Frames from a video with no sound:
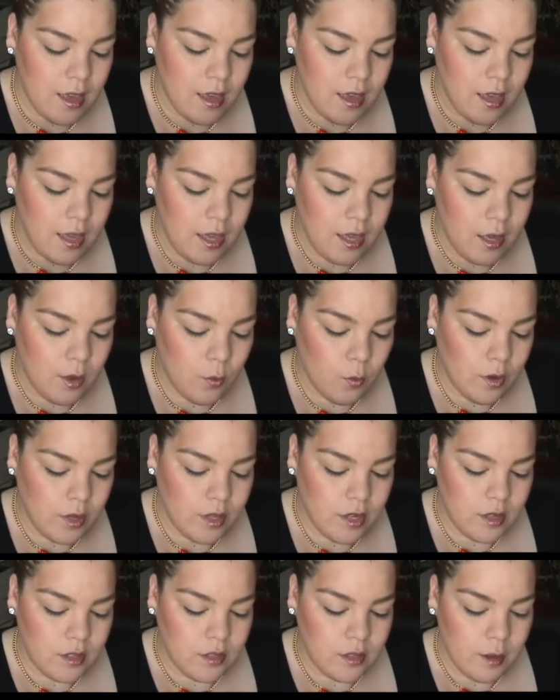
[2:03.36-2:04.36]
it
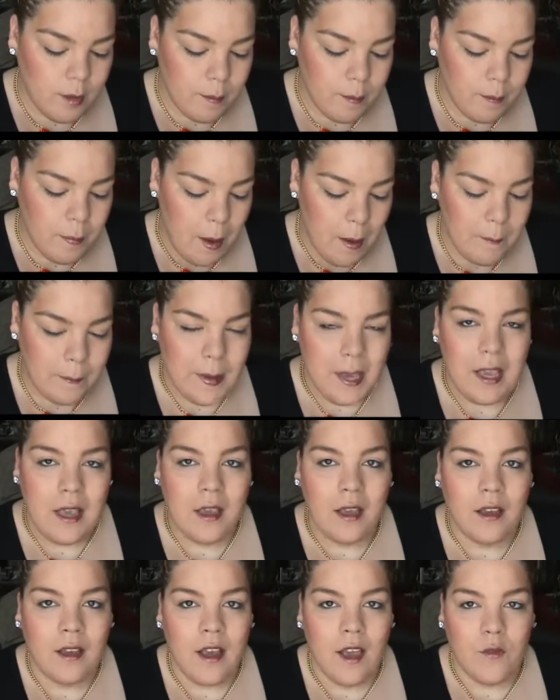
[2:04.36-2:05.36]
was
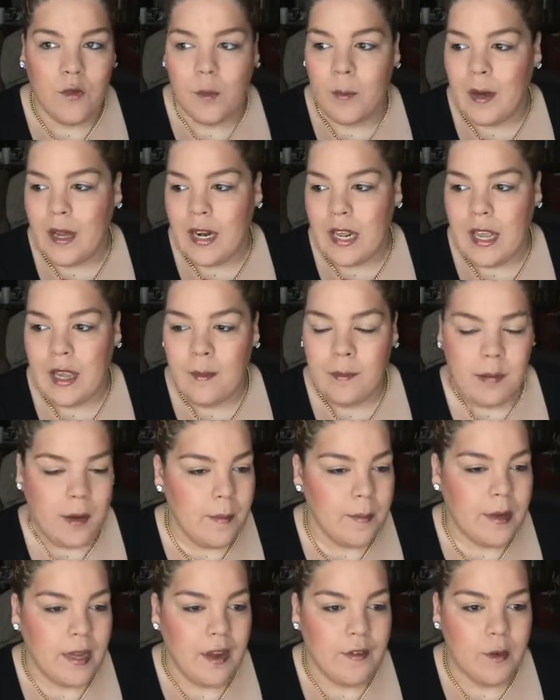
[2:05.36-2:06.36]
bumping everybody,
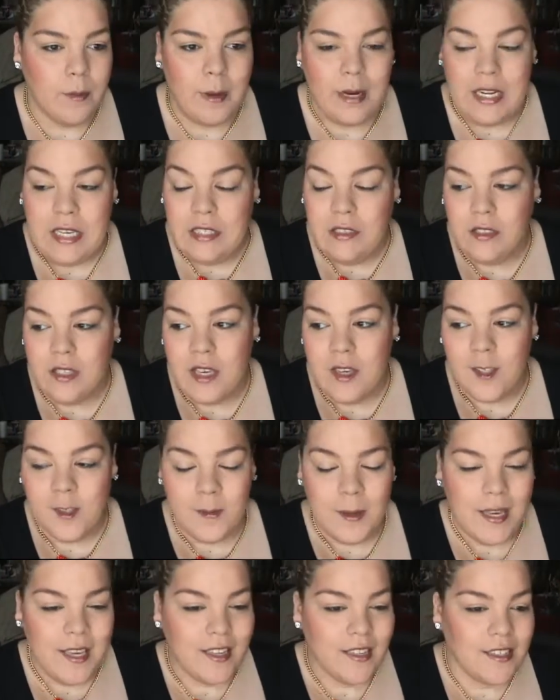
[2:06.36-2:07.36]
excuse
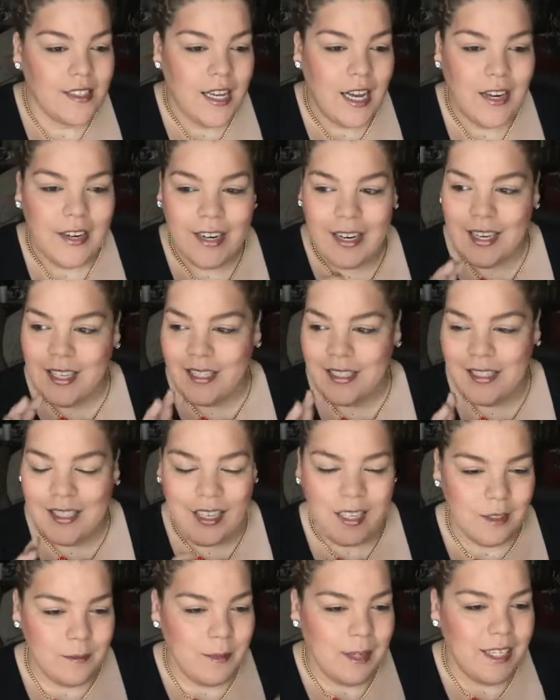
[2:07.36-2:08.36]
me, sorry,
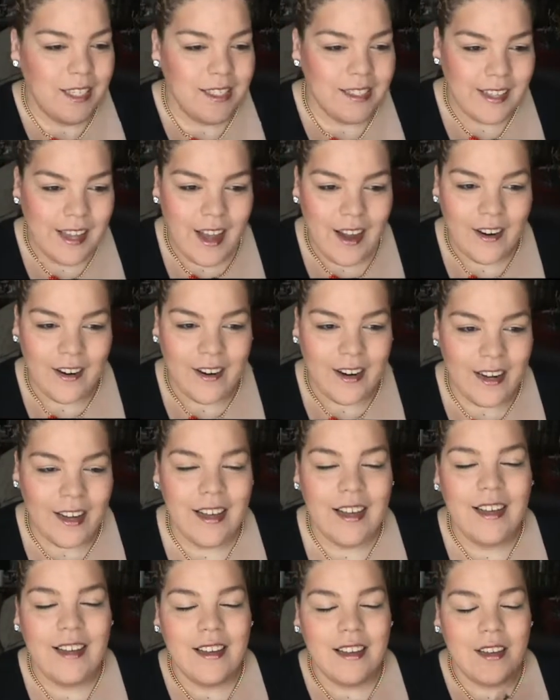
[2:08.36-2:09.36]
excuse me, sorry,
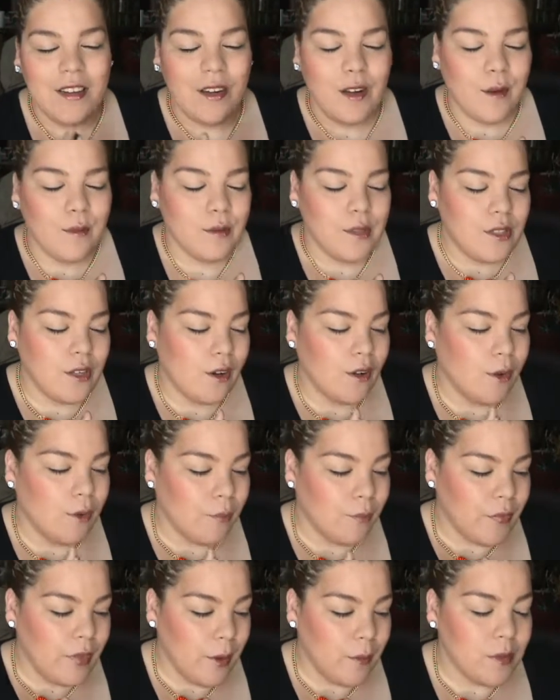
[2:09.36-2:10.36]
you know.
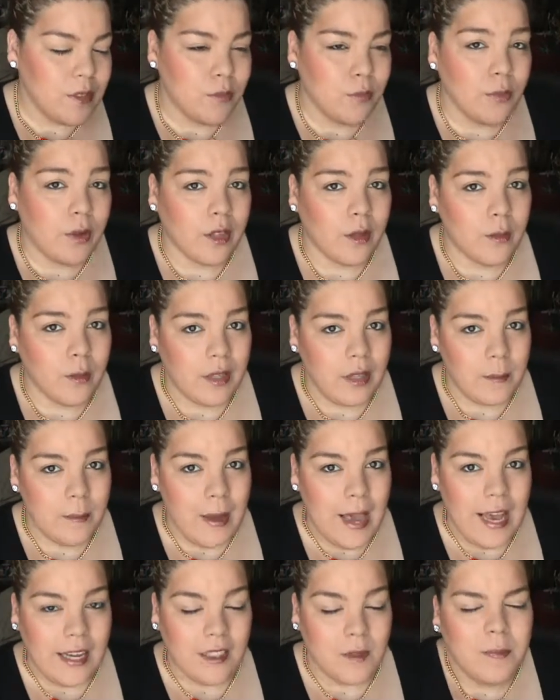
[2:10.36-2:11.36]
So it was really, really
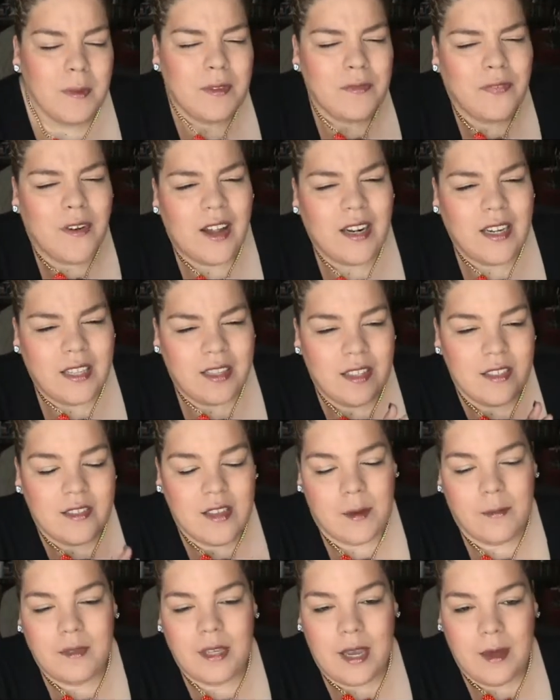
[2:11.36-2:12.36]
packed, but fun at the
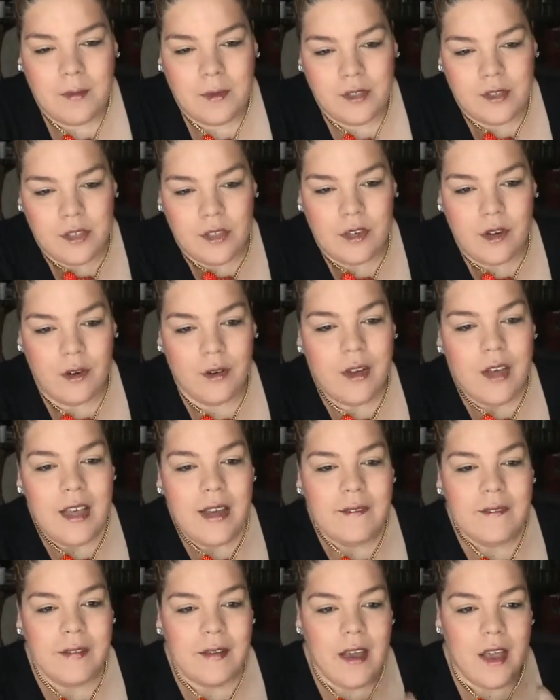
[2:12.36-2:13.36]
same time, because, you know,
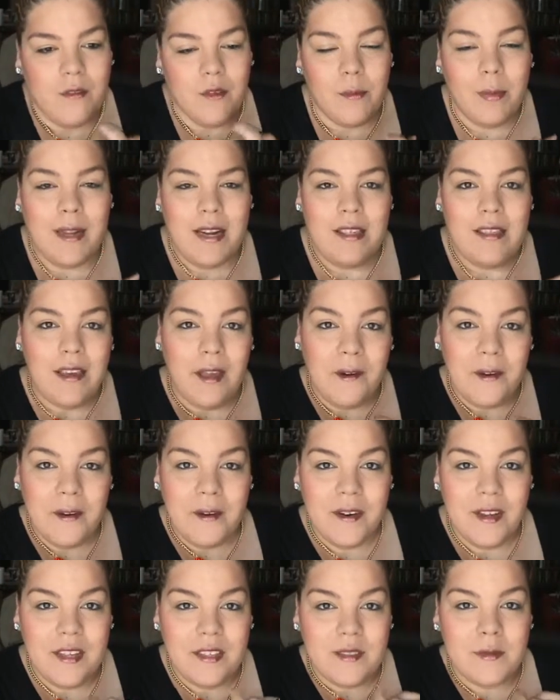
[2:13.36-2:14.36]
everybody
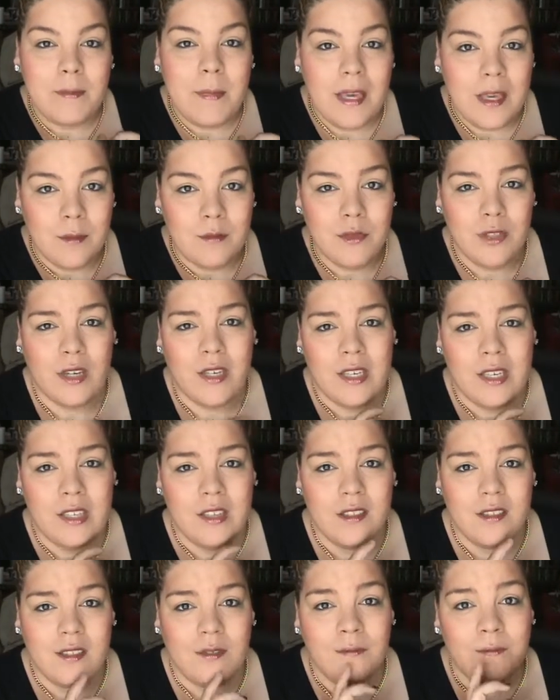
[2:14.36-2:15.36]
there is makeup
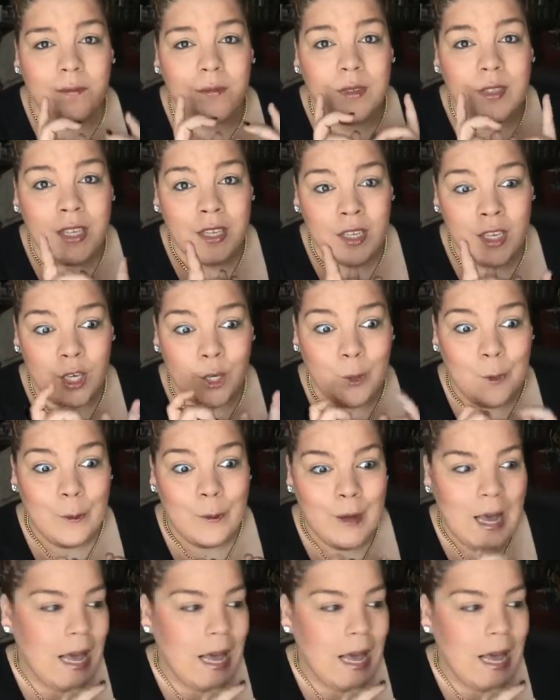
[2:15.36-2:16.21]
junkies like you.